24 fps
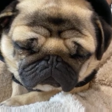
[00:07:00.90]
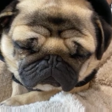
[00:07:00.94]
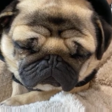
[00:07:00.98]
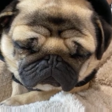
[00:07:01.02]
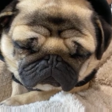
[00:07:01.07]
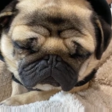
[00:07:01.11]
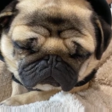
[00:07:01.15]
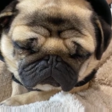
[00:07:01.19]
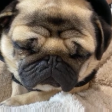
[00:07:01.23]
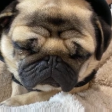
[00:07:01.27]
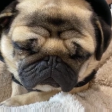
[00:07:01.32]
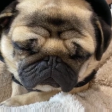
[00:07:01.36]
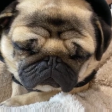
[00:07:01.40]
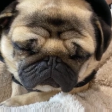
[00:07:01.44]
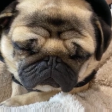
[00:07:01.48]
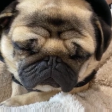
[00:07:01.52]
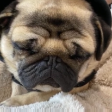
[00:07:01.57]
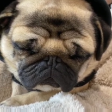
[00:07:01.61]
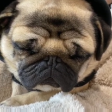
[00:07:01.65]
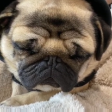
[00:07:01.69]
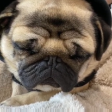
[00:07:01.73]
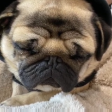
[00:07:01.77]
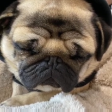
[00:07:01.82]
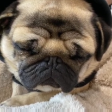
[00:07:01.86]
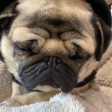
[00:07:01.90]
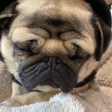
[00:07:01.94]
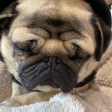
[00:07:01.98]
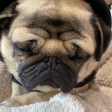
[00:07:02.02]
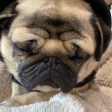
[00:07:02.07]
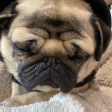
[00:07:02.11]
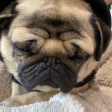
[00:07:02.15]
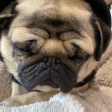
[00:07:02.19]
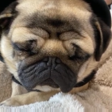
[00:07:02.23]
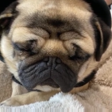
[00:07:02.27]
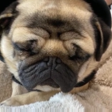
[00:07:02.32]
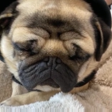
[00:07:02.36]
soon, or are
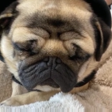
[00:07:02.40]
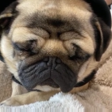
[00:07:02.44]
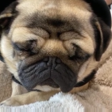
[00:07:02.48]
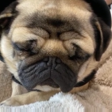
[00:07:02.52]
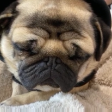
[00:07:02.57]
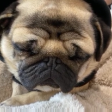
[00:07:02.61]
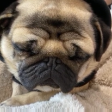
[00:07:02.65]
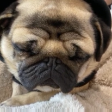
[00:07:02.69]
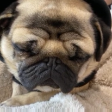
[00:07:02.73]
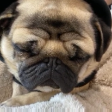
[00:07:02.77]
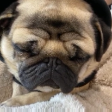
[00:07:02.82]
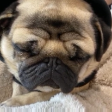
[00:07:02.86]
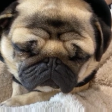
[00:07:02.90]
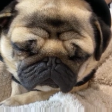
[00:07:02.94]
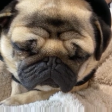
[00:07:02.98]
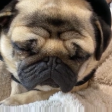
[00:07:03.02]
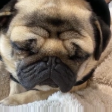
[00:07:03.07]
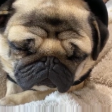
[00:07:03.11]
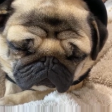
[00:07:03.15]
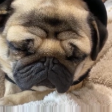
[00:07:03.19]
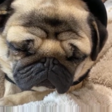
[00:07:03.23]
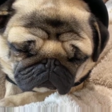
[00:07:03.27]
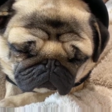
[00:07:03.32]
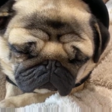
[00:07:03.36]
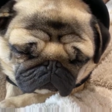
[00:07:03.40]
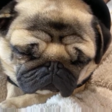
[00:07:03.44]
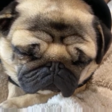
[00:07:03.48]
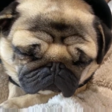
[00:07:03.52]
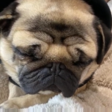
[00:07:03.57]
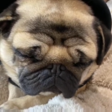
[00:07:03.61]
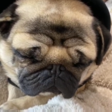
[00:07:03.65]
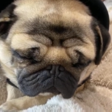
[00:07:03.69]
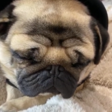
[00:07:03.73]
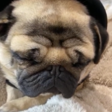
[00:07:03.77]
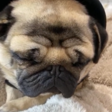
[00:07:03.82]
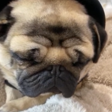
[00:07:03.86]
you off a bit longer
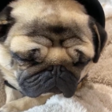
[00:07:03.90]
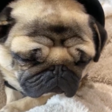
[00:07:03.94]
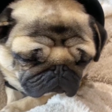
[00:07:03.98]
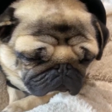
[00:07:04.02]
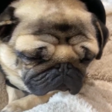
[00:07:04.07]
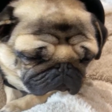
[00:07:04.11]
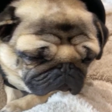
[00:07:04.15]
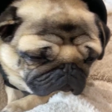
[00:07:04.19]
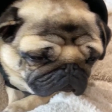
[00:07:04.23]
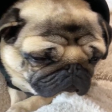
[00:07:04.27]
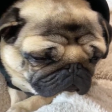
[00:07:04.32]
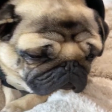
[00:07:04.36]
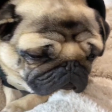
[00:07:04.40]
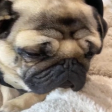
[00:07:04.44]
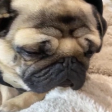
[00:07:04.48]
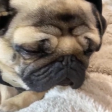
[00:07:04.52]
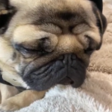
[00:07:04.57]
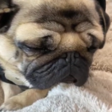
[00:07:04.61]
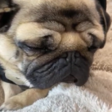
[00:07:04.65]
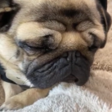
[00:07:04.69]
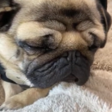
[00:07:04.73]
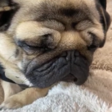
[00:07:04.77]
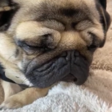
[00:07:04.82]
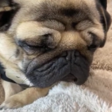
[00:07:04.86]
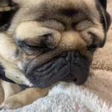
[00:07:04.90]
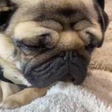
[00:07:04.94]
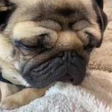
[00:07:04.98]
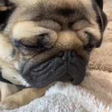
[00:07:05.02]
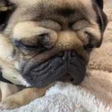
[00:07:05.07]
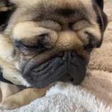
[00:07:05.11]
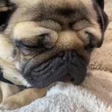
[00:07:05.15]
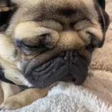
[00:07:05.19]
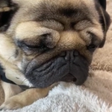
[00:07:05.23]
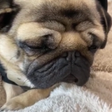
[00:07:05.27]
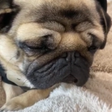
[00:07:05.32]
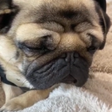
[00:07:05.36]
because of all the current
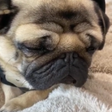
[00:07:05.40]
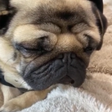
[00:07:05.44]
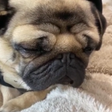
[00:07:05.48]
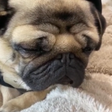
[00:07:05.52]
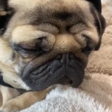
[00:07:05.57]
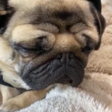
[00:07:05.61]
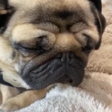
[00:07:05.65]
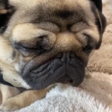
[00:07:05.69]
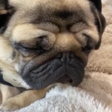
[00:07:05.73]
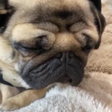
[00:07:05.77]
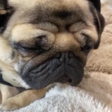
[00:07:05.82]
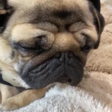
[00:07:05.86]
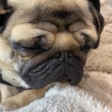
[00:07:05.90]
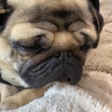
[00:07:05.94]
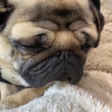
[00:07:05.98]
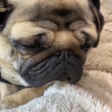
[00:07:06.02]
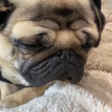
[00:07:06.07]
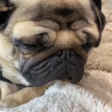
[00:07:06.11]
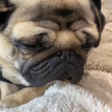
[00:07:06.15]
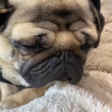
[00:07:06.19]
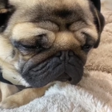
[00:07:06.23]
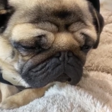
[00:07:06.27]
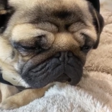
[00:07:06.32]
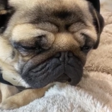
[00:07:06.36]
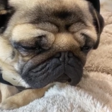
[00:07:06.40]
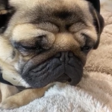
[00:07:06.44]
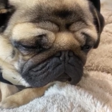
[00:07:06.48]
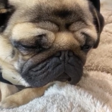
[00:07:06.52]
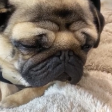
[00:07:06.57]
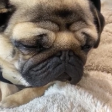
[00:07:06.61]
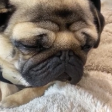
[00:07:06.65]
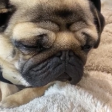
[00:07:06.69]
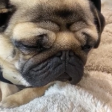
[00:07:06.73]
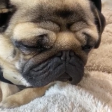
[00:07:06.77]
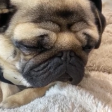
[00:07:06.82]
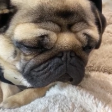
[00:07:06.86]
situation? I
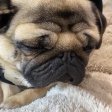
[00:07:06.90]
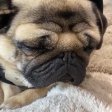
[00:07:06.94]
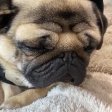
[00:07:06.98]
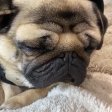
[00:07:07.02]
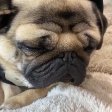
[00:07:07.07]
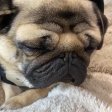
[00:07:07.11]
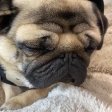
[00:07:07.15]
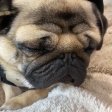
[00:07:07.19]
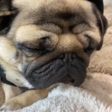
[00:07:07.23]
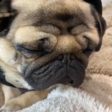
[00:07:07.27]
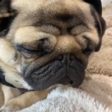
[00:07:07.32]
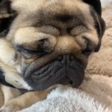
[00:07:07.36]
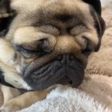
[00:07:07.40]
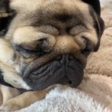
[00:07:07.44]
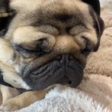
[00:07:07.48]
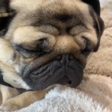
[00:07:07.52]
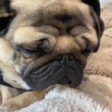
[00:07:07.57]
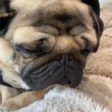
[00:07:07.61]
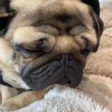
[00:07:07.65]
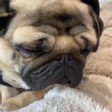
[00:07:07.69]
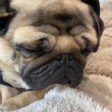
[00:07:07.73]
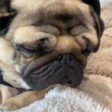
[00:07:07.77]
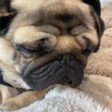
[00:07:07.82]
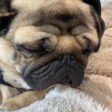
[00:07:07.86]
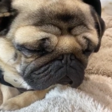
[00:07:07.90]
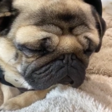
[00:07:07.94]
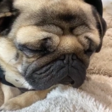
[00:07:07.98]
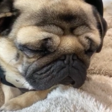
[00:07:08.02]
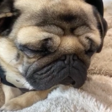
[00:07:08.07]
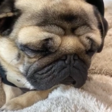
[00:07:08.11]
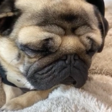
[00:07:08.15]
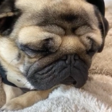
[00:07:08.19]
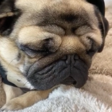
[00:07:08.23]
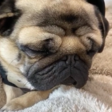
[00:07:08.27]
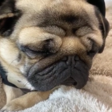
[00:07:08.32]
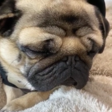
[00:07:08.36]
think I read today that they're all gonna
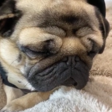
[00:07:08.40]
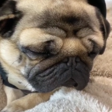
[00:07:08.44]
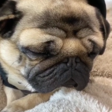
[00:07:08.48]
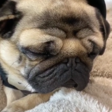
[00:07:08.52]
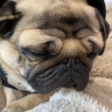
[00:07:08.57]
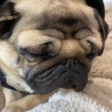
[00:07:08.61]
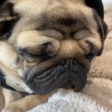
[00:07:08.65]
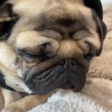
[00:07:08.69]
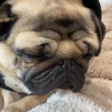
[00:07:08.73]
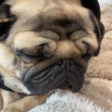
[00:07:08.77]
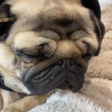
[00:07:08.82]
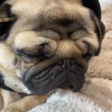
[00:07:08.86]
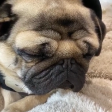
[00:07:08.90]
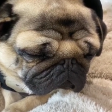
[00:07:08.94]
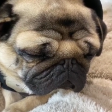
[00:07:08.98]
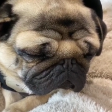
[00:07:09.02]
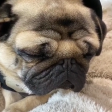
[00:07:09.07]
stay closed.